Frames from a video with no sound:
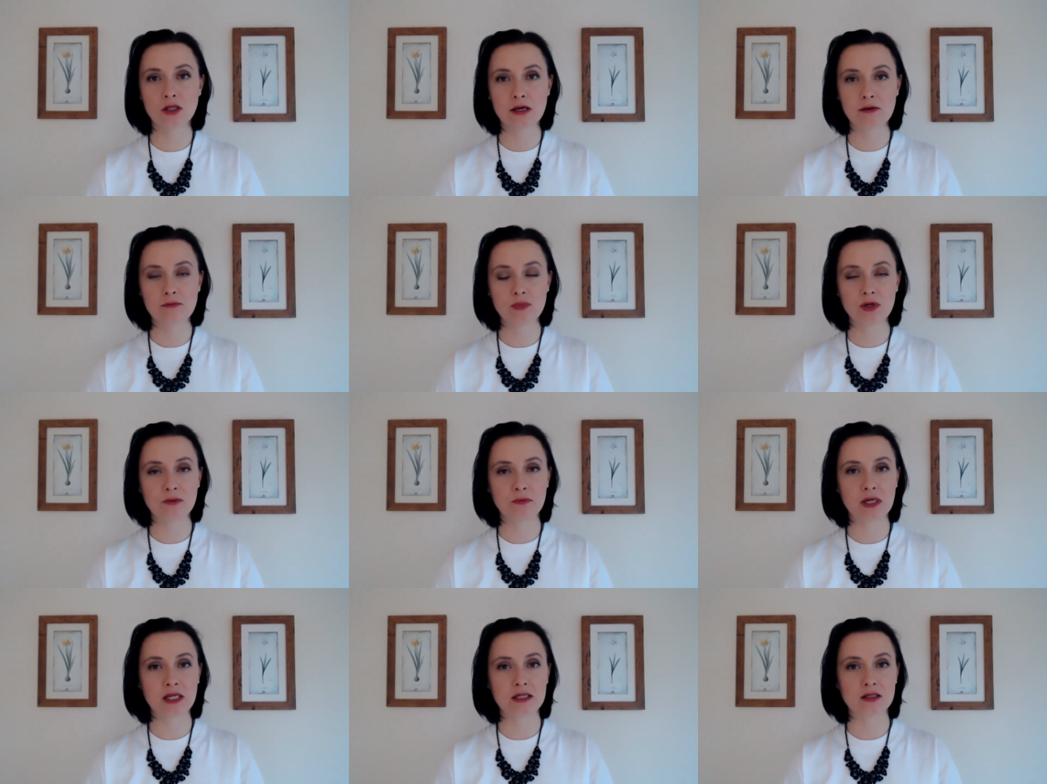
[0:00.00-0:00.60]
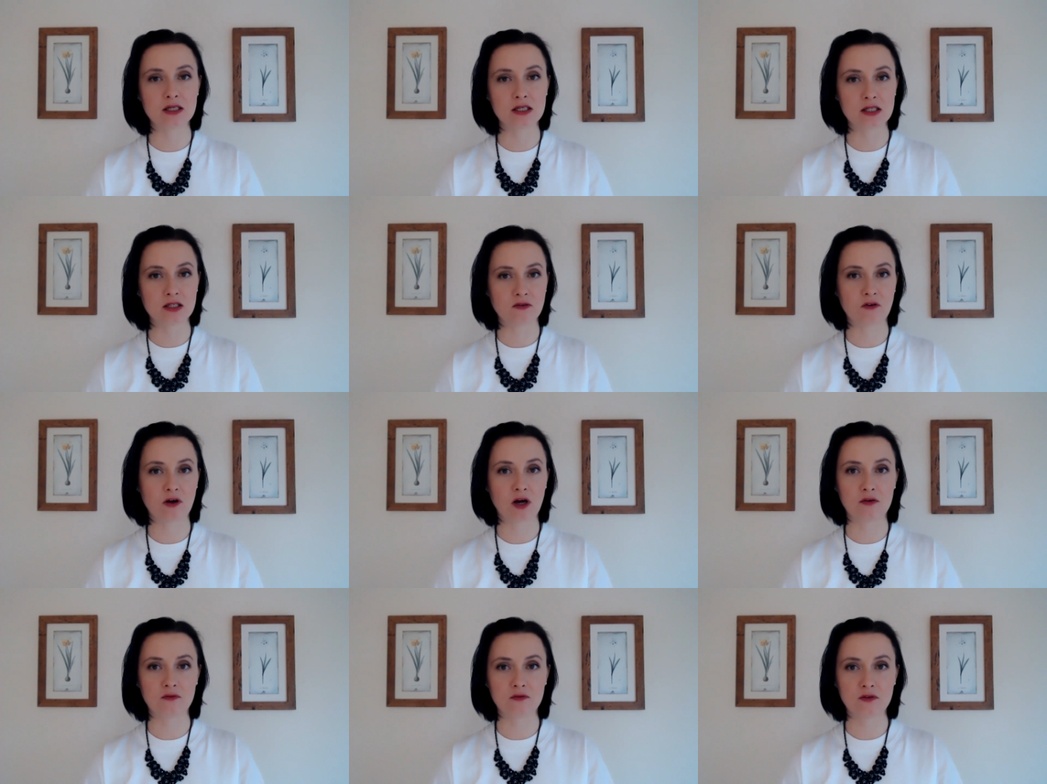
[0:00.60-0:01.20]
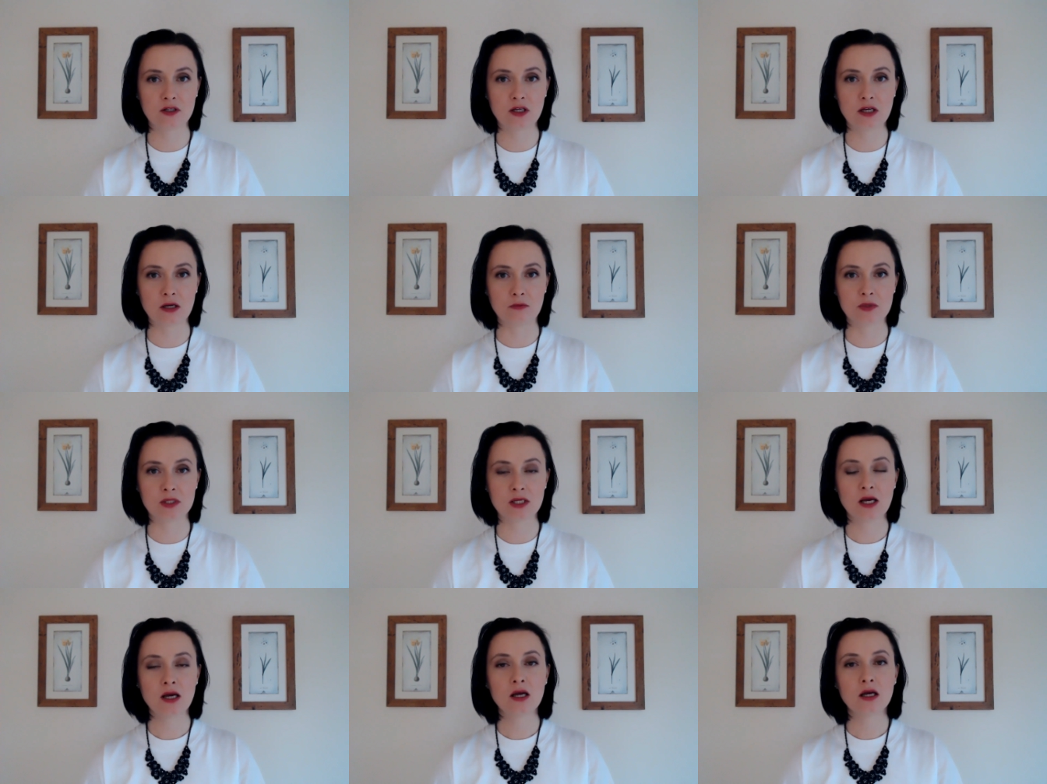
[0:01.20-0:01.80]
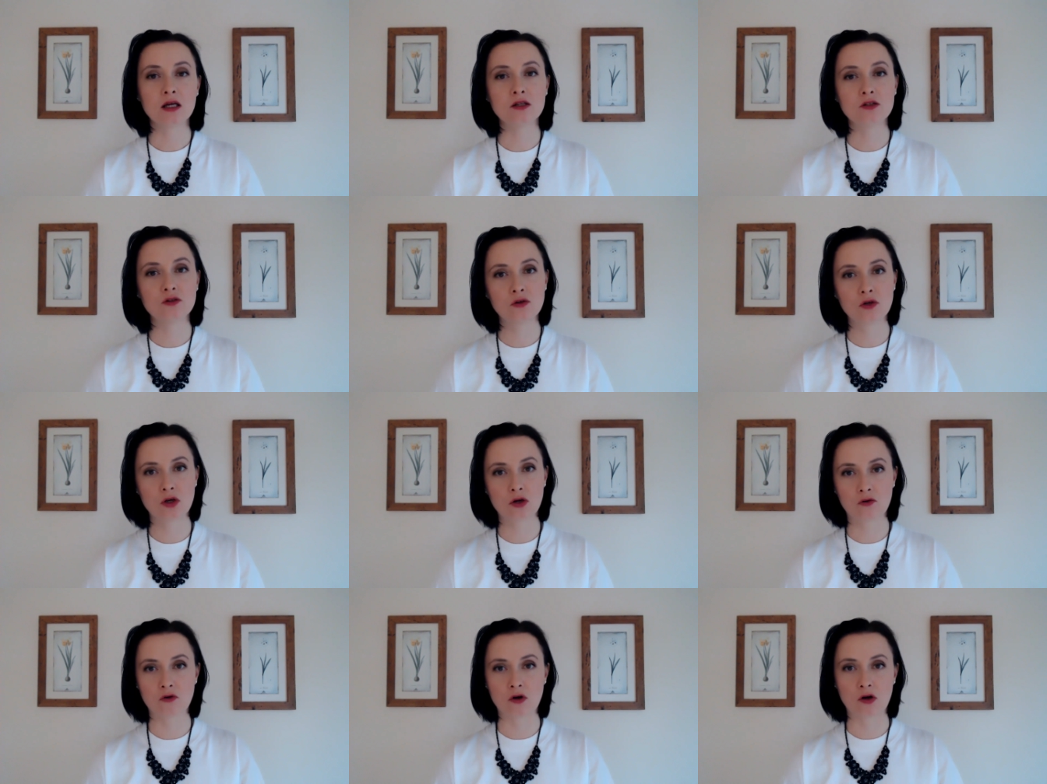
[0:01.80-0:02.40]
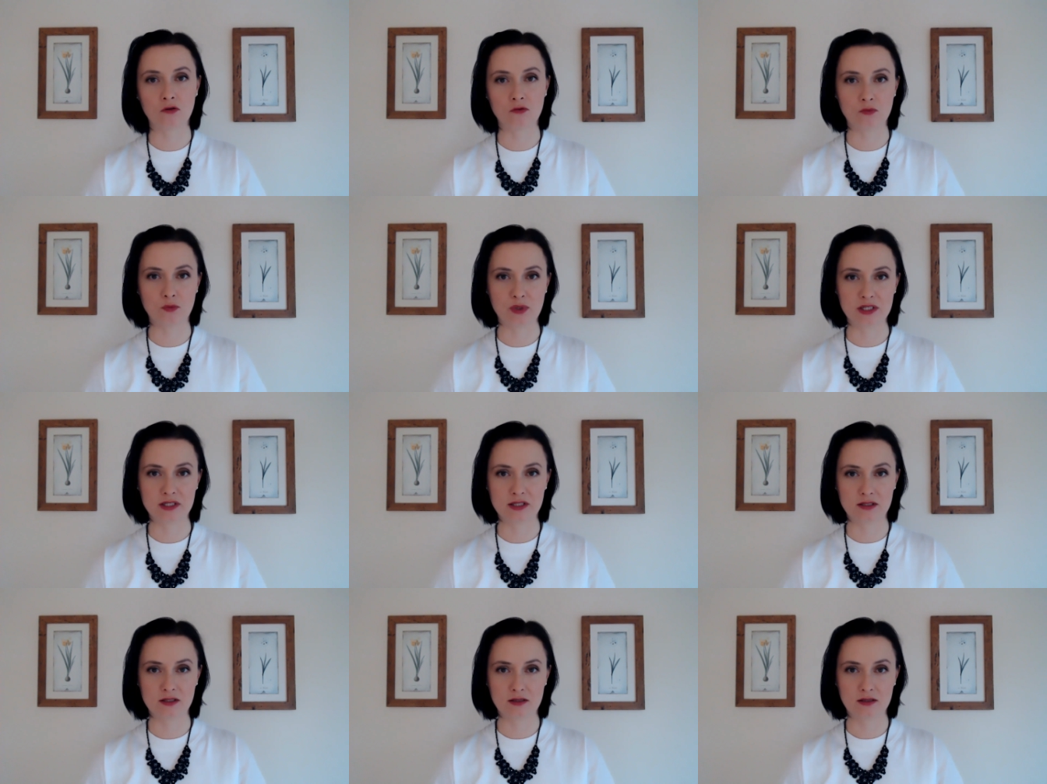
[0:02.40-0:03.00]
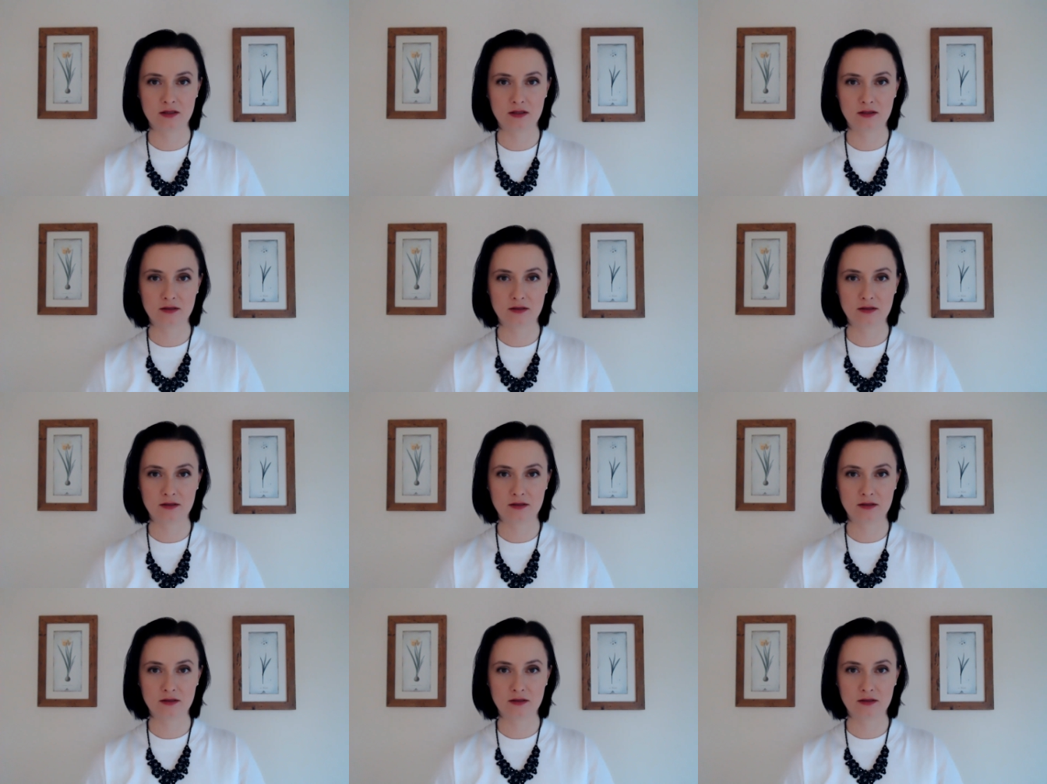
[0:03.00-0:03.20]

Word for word: implement these five tips into your own business.